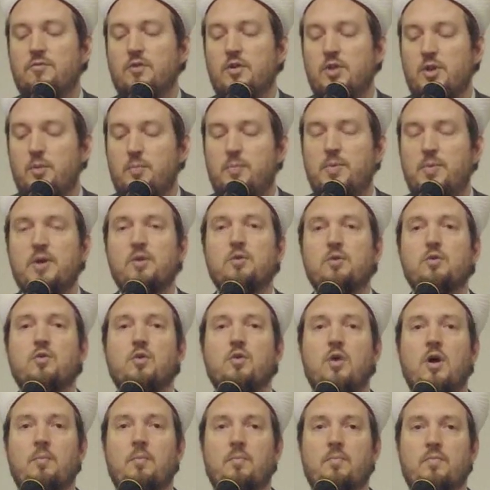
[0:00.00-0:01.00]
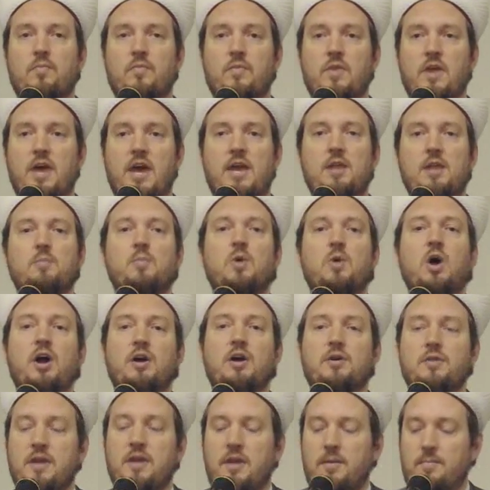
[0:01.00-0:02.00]
for the pilgrim and
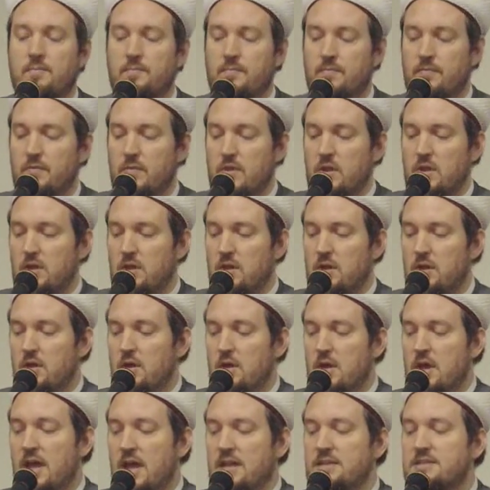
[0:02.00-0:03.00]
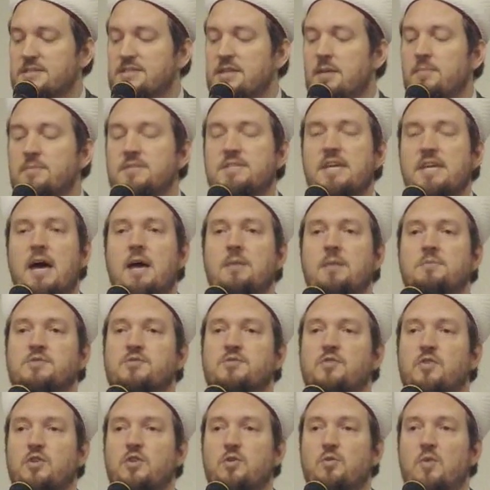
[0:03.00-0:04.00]
muhrim, and sometimes
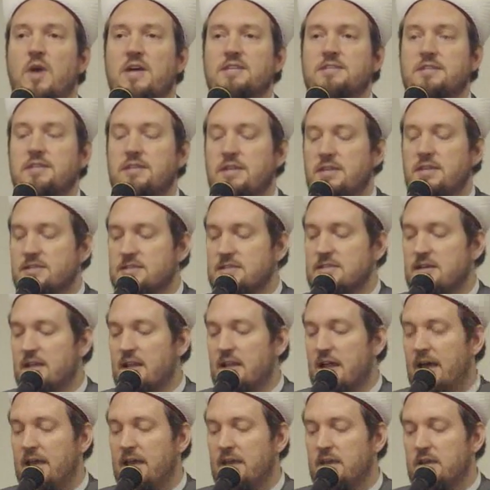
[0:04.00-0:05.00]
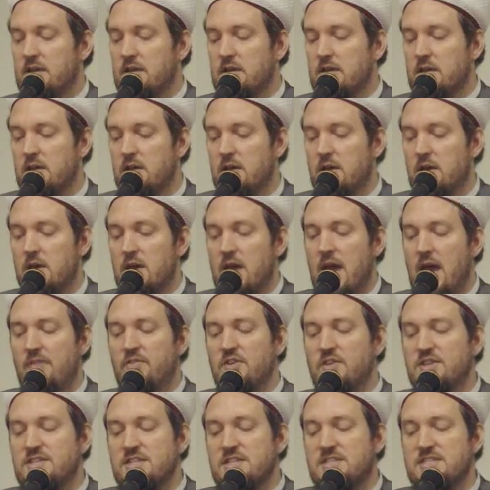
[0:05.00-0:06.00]
for the residents alike.
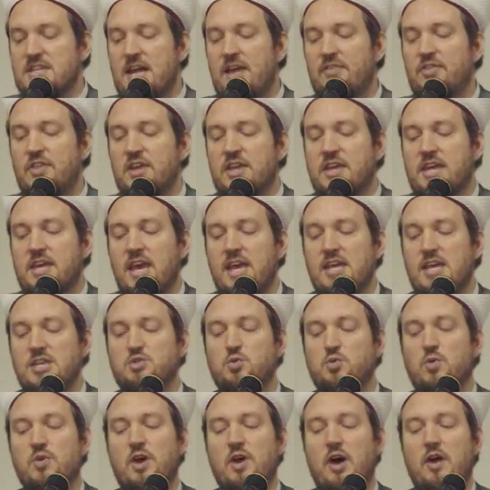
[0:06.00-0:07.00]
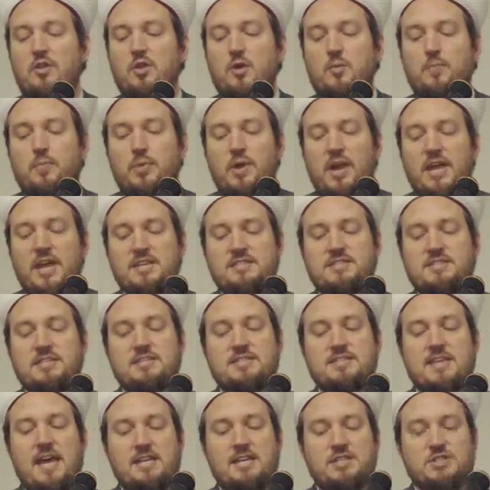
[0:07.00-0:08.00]
And this is not the case with other
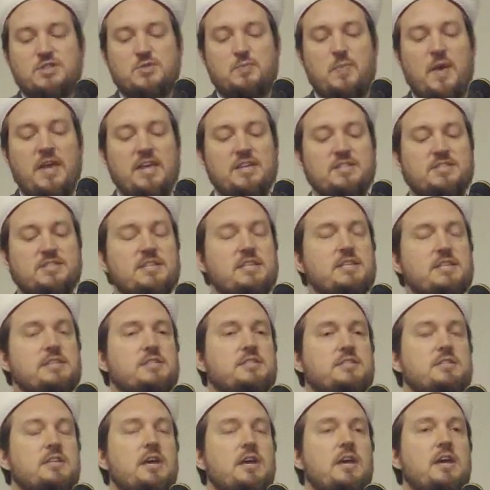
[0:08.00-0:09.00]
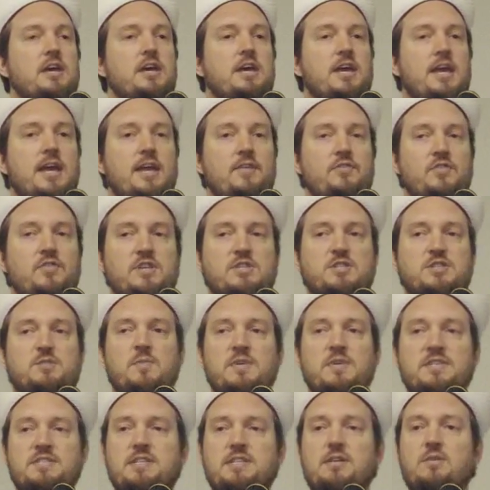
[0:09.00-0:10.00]
places and spaces in this
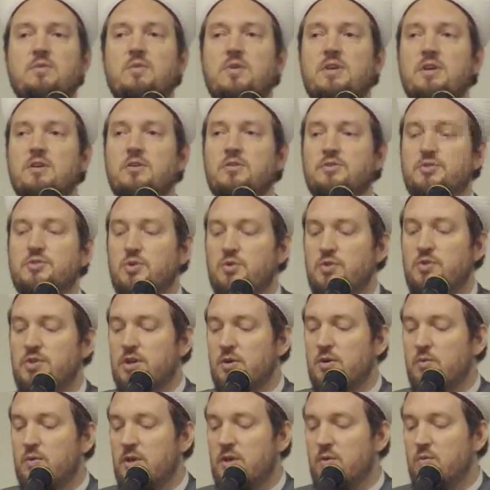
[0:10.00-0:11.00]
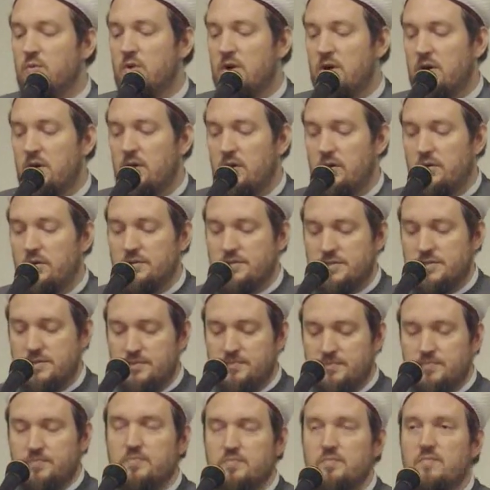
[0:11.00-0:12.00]
material dunyawi world.
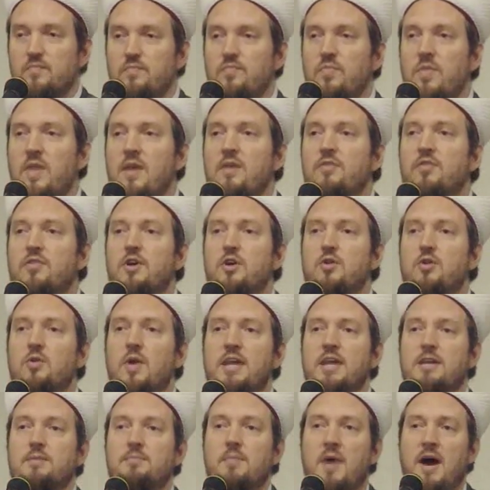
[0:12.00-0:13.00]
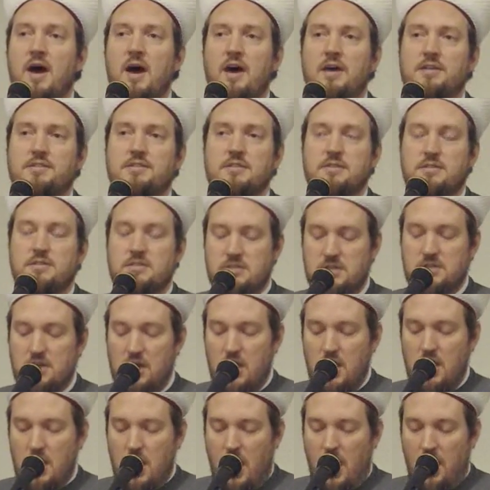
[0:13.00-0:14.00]
The great
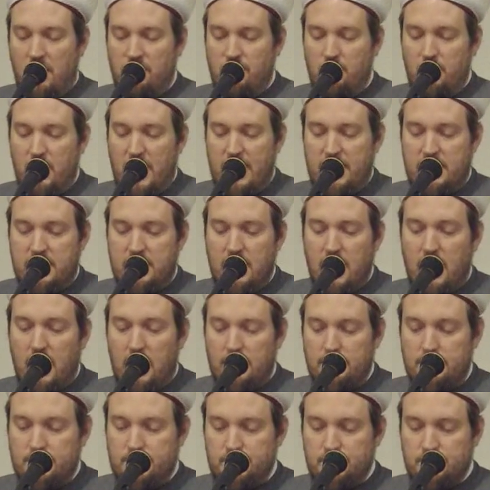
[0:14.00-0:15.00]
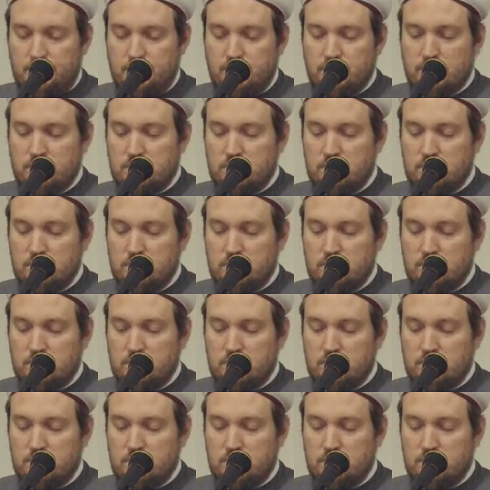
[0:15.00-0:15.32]
mosques of Mecca